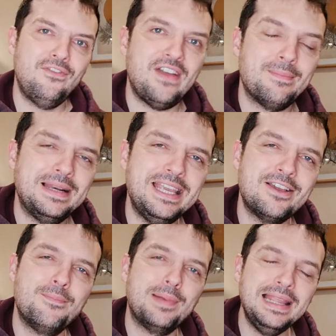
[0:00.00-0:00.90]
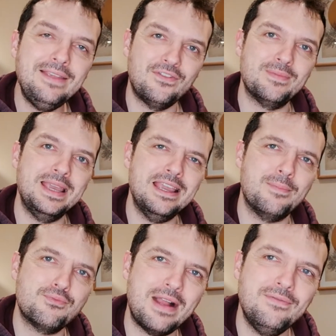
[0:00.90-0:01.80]
family complete for me,
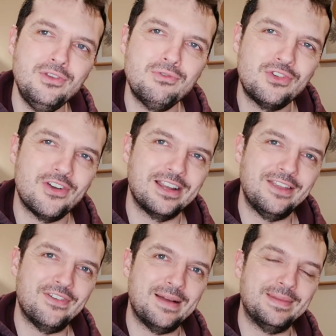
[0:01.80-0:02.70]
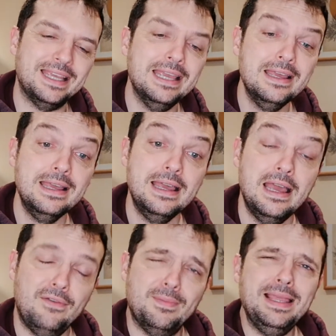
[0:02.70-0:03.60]
a brand new shiny family.
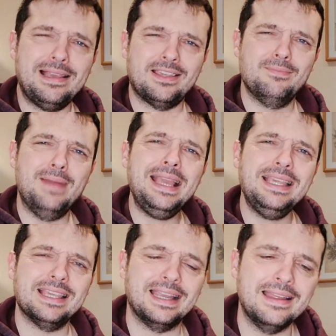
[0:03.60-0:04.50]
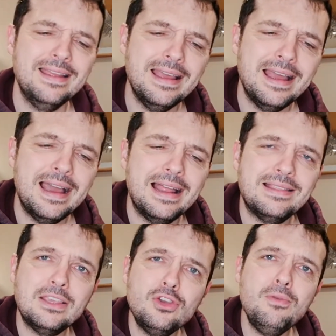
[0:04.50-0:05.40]
For me, that's amazing.
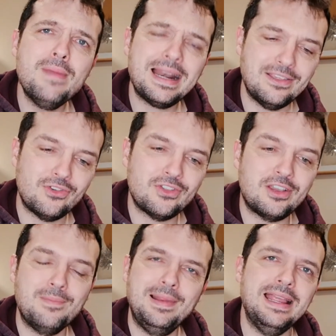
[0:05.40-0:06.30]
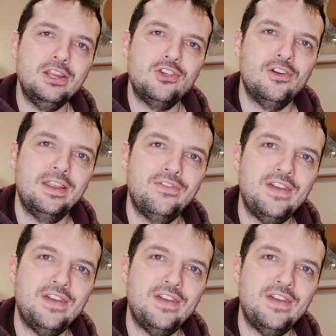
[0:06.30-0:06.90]
Did you manage to complete any shiny